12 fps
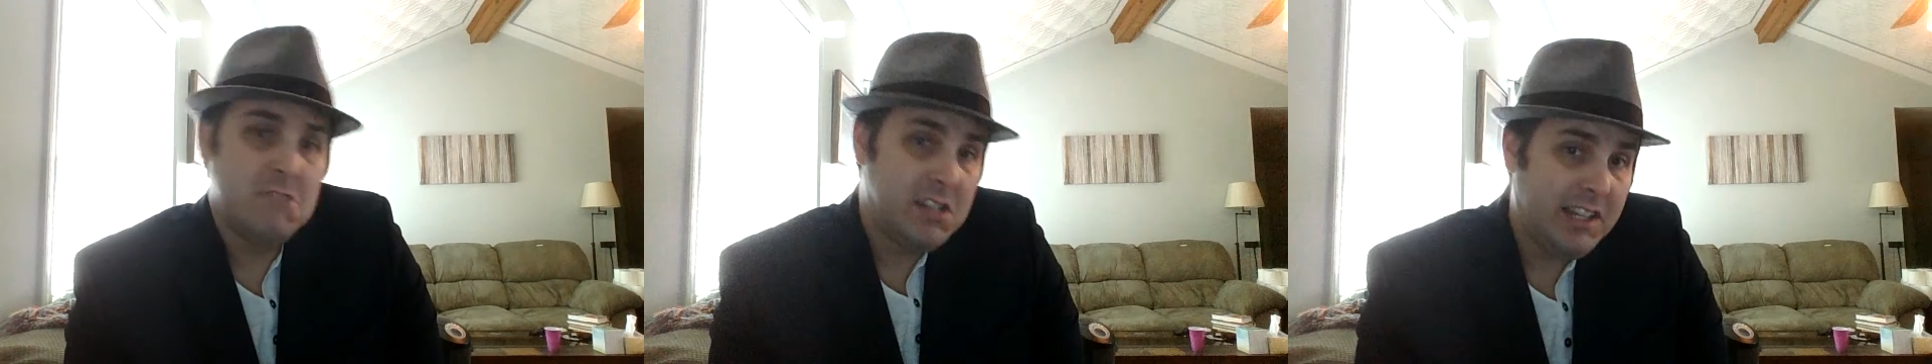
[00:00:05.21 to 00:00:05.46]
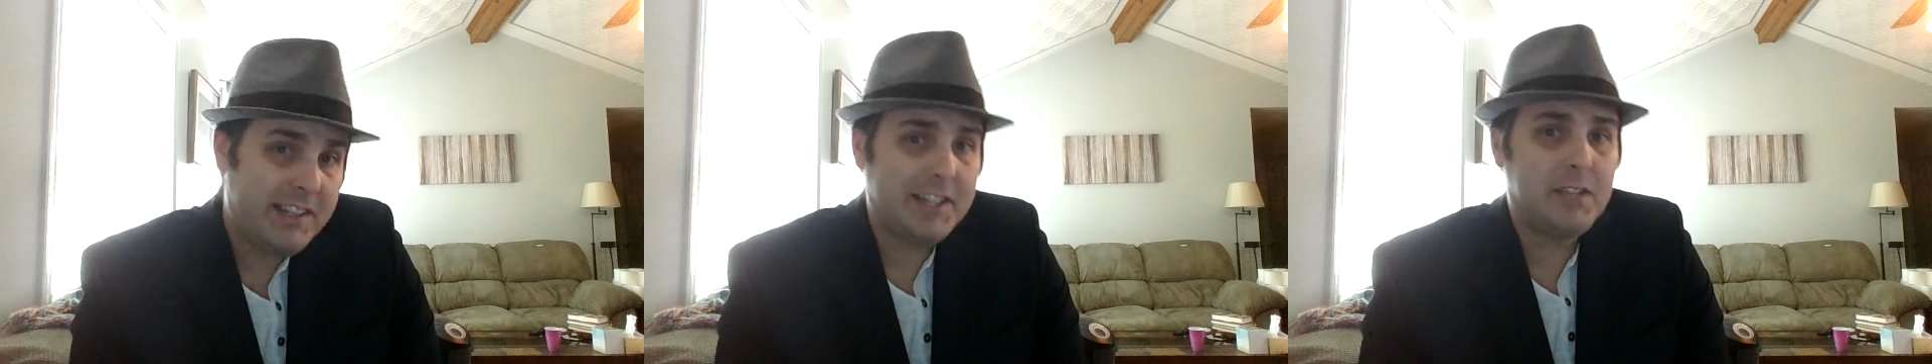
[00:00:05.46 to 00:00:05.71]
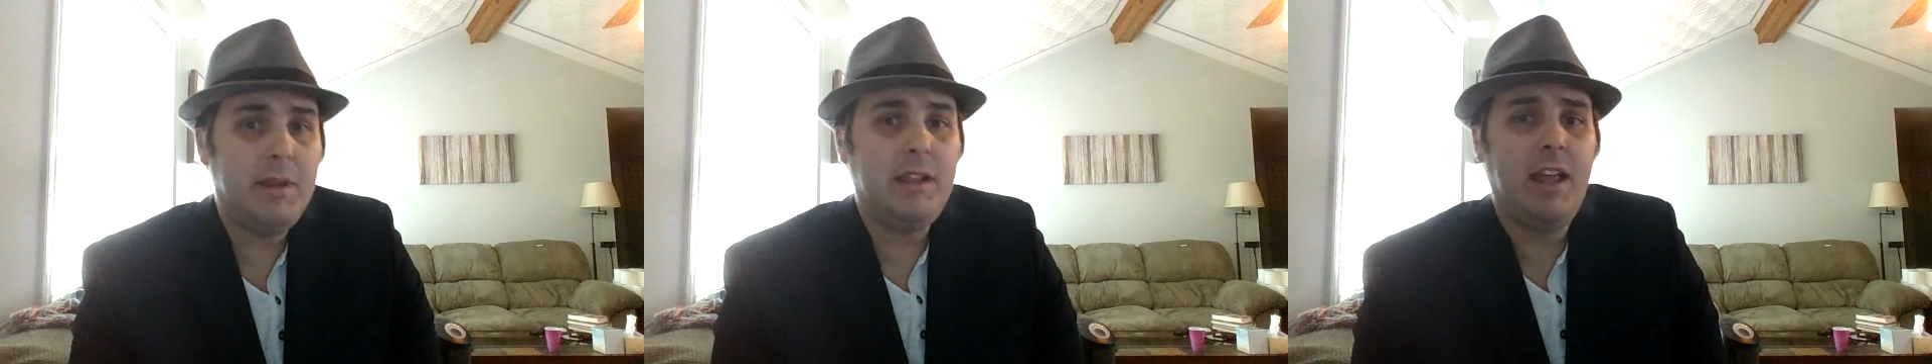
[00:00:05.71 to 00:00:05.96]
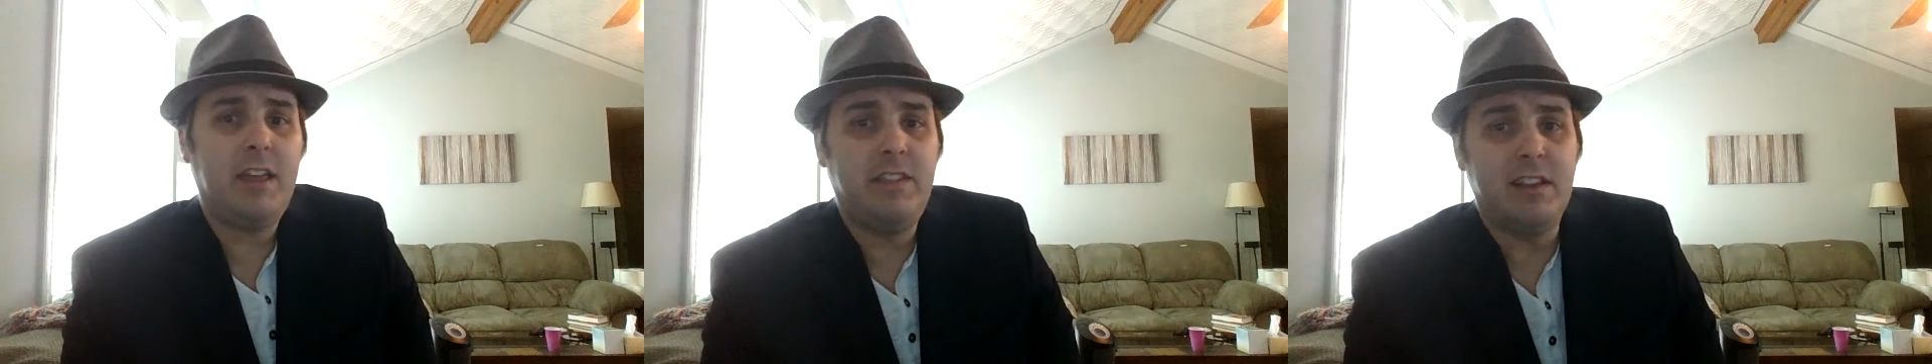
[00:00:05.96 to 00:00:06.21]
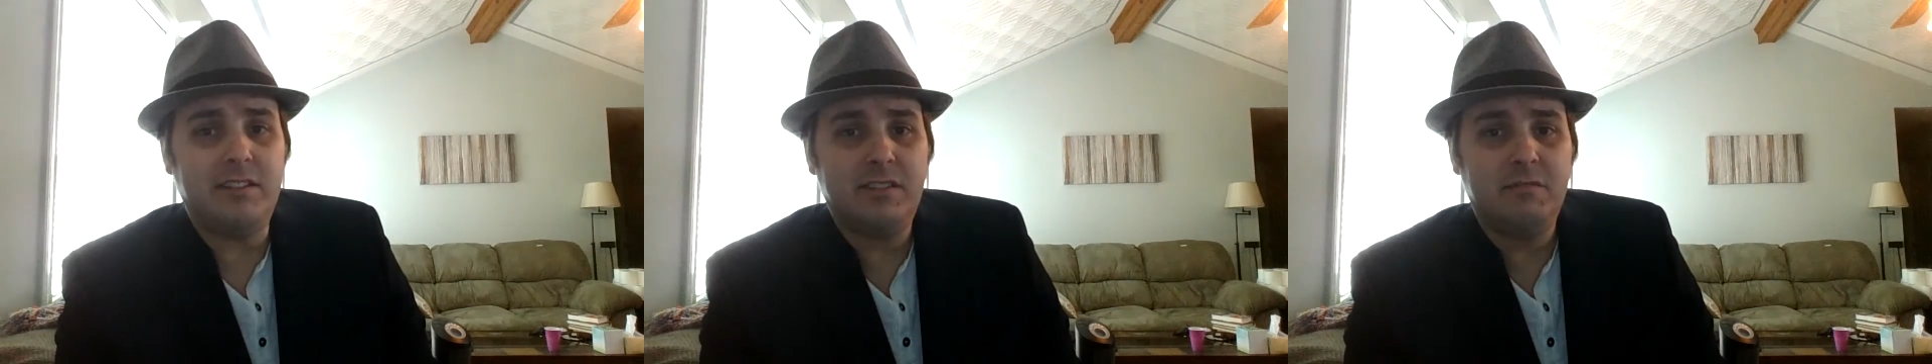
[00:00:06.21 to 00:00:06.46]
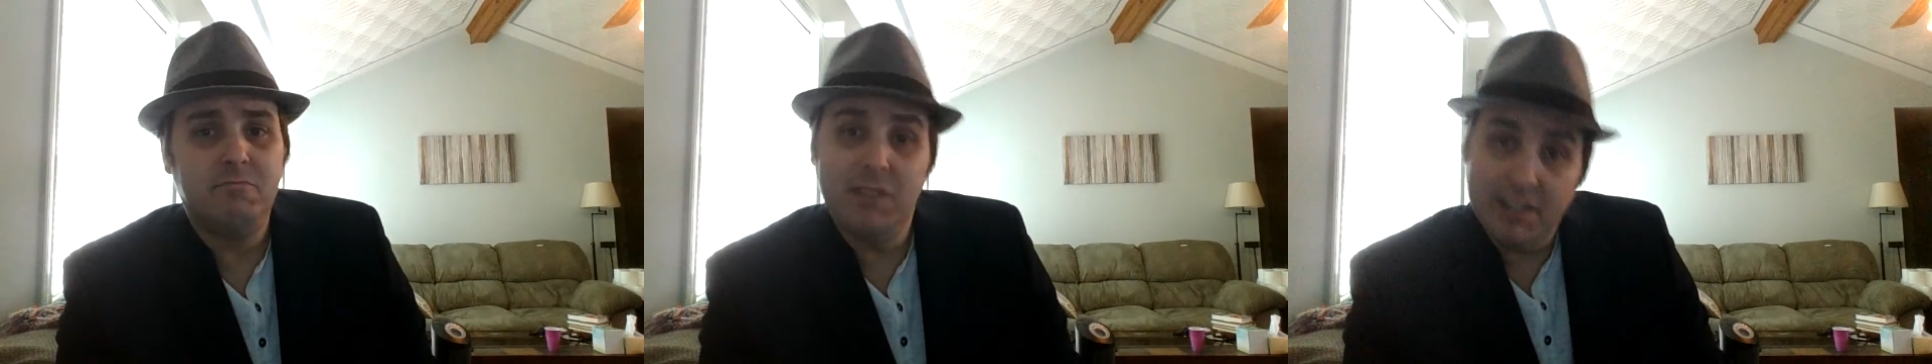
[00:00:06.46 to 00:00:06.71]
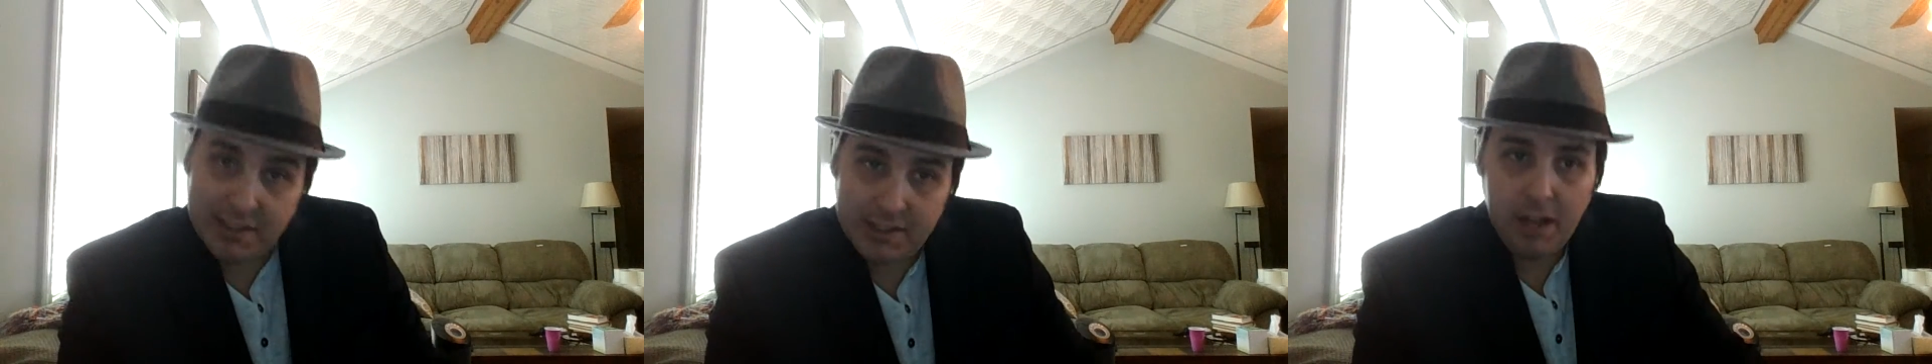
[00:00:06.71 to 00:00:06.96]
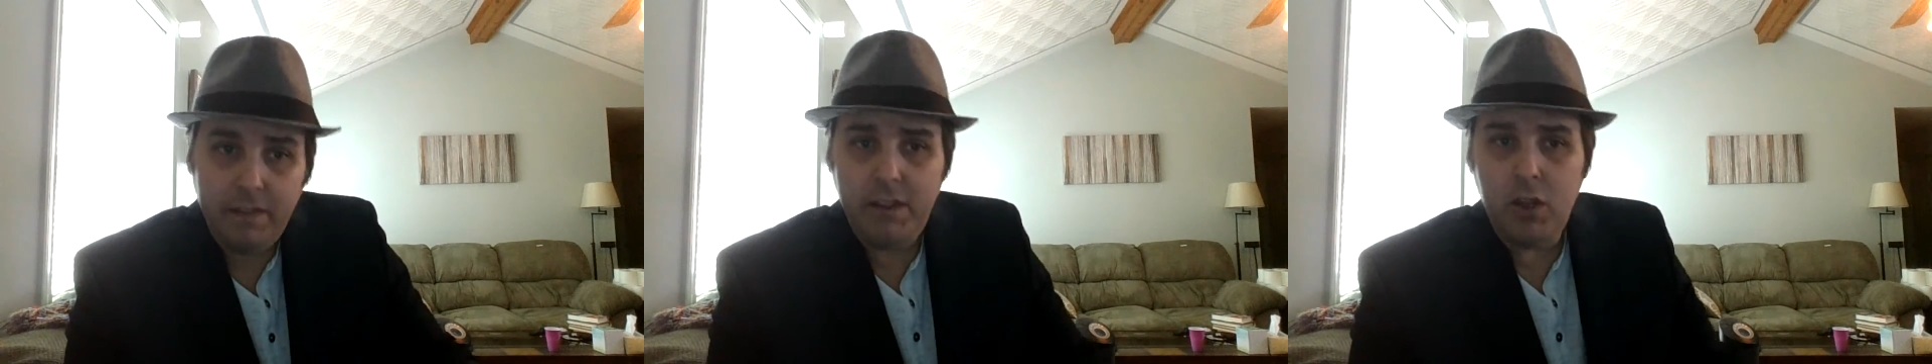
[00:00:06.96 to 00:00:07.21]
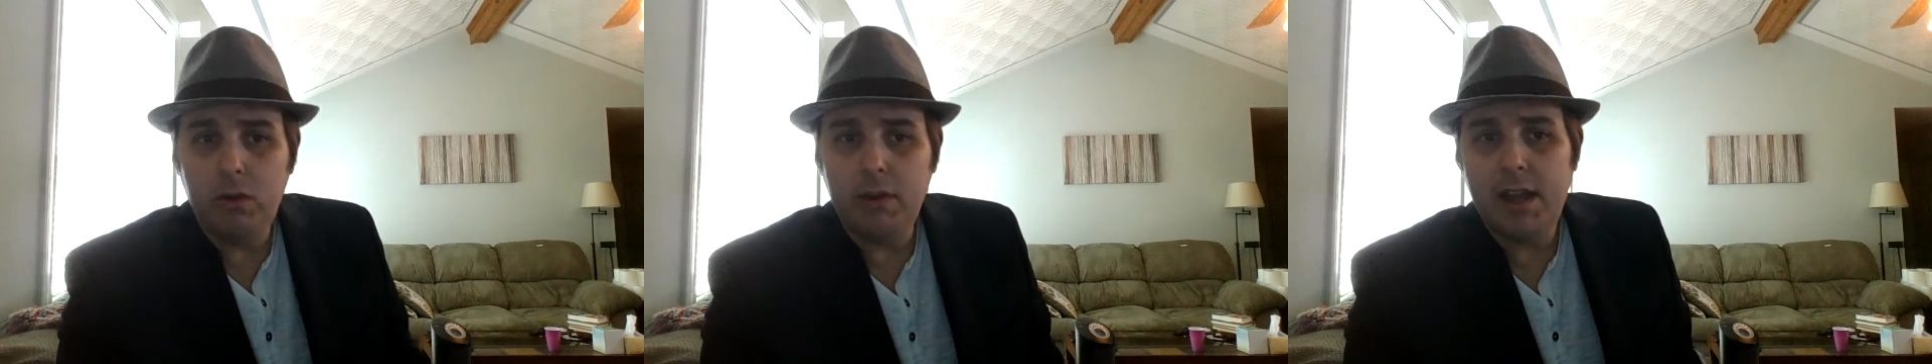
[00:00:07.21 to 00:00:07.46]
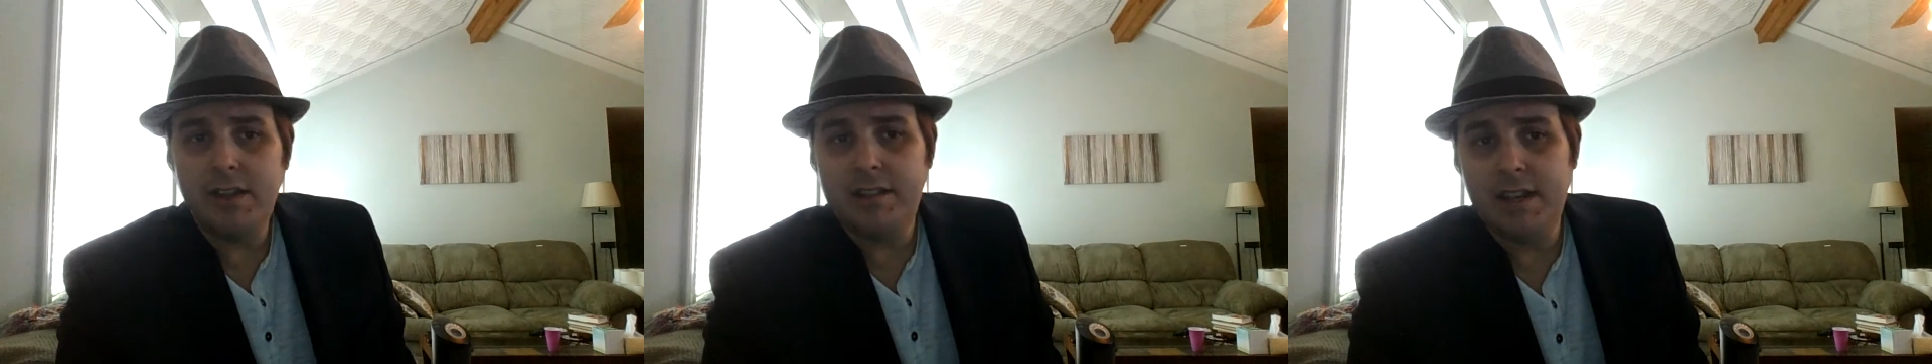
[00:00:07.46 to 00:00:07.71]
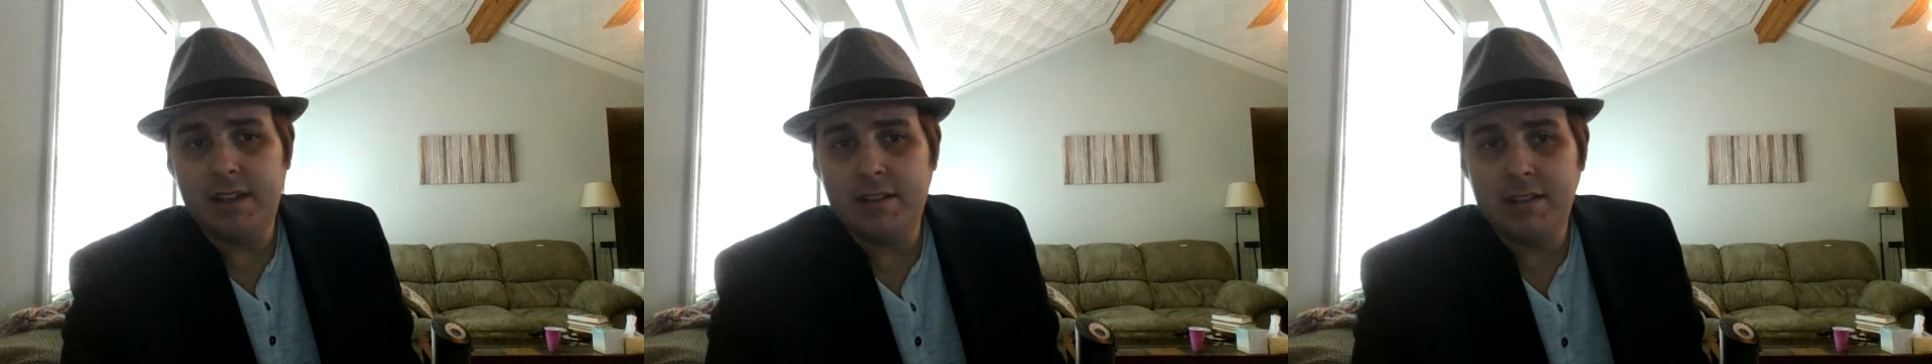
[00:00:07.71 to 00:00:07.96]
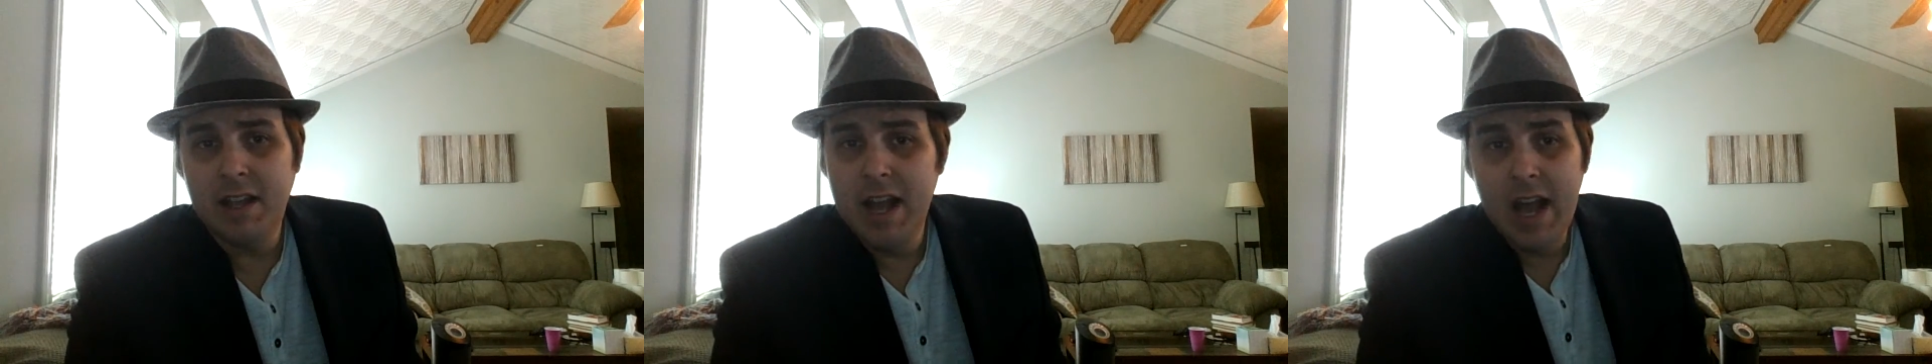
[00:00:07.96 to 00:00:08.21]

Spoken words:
He says to me like this, "Son," the old guy says,